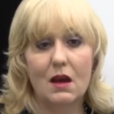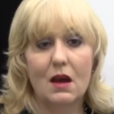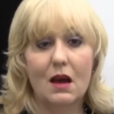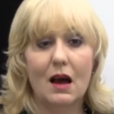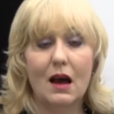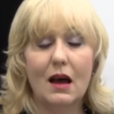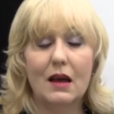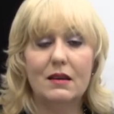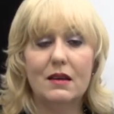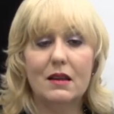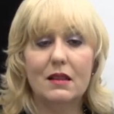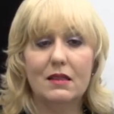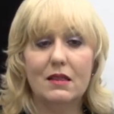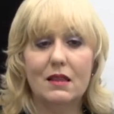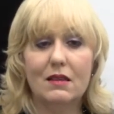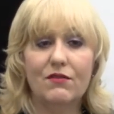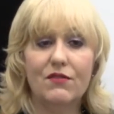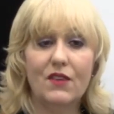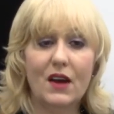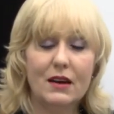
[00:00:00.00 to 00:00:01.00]
And
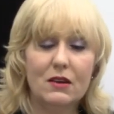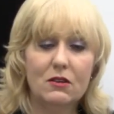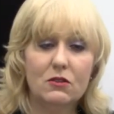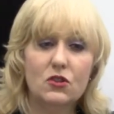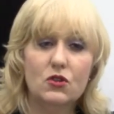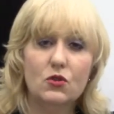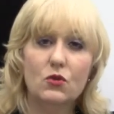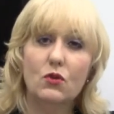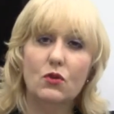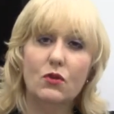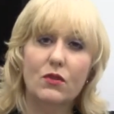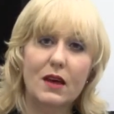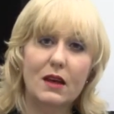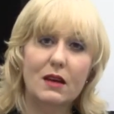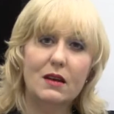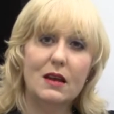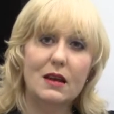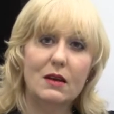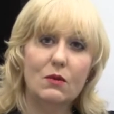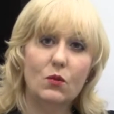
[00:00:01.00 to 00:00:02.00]
the final tool
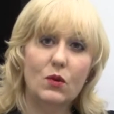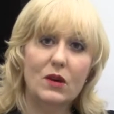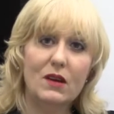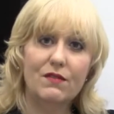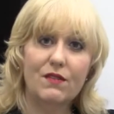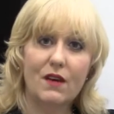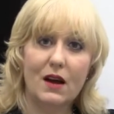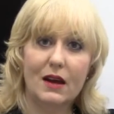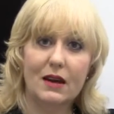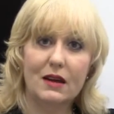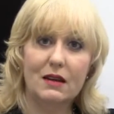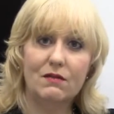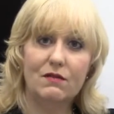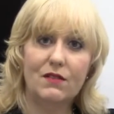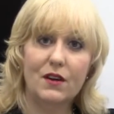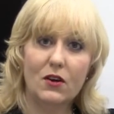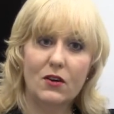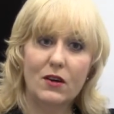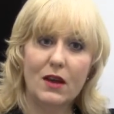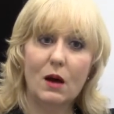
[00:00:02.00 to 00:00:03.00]
that we find
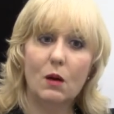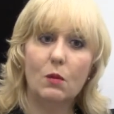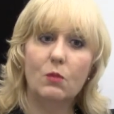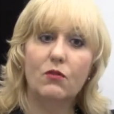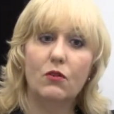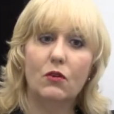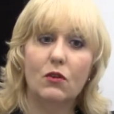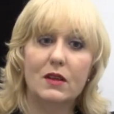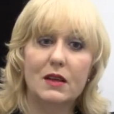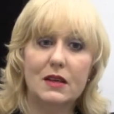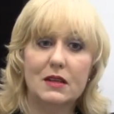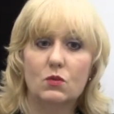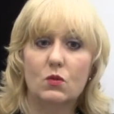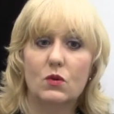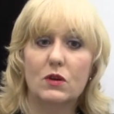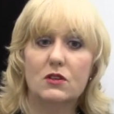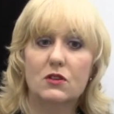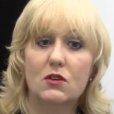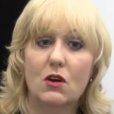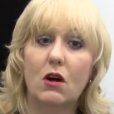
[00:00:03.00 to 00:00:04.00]
very helpful is
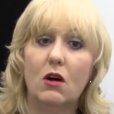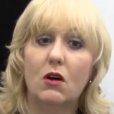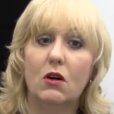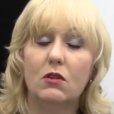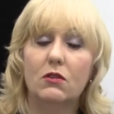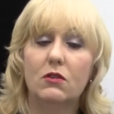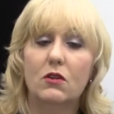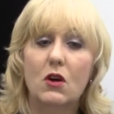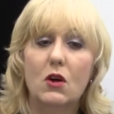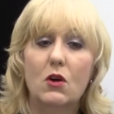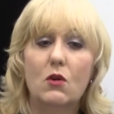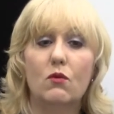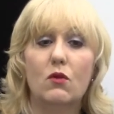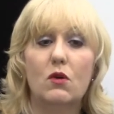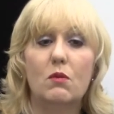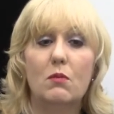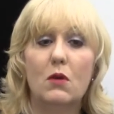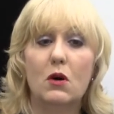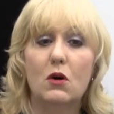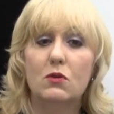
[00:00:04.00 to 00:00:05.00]
what's called
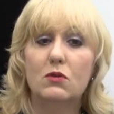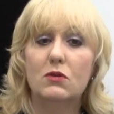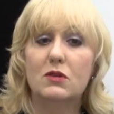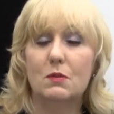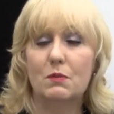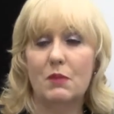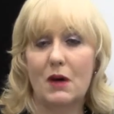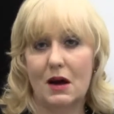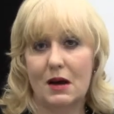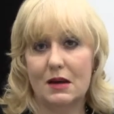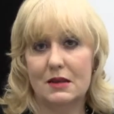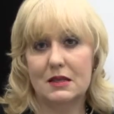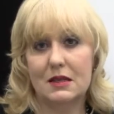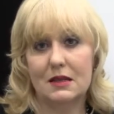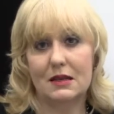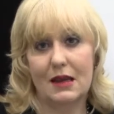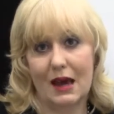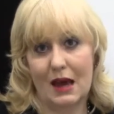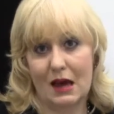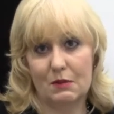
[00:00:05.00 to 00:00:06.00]
remote
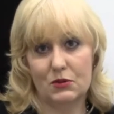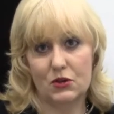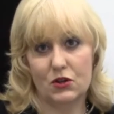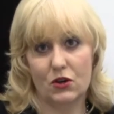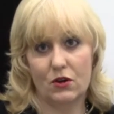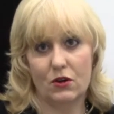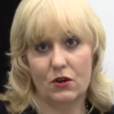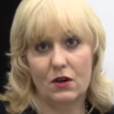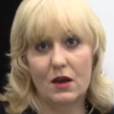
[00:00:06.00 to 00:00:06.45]
deposit capture.